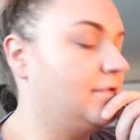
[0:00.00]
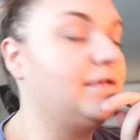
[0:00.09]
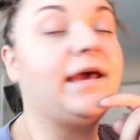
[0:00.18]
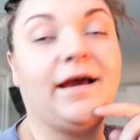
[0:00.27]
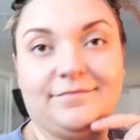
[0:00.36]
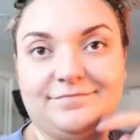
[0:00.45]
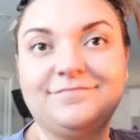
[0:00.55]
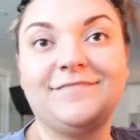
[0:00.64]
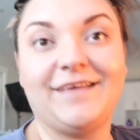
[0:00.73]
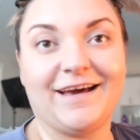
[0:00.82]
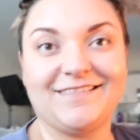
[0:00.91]
Yeah,
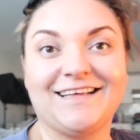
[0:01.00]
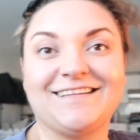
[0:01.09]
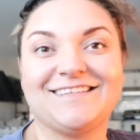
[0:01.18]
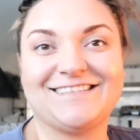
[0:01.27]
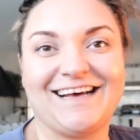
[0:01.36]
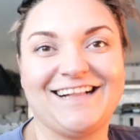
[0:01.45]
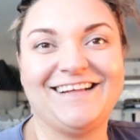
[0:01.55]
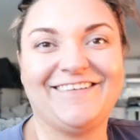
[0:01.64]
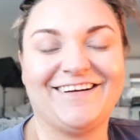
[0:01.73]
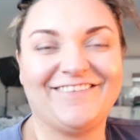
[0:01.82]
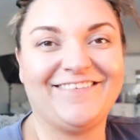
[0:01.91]
yeah, that's exactly
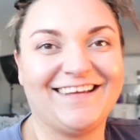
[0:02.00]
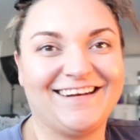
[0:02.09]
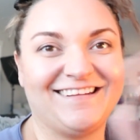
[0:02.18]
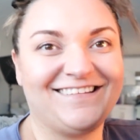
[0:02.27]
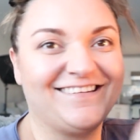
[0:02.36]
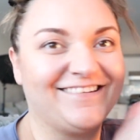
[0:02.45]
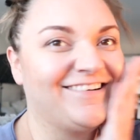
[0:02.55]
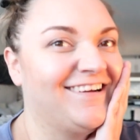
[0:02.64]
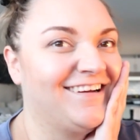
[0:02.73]
what I'm gonna do.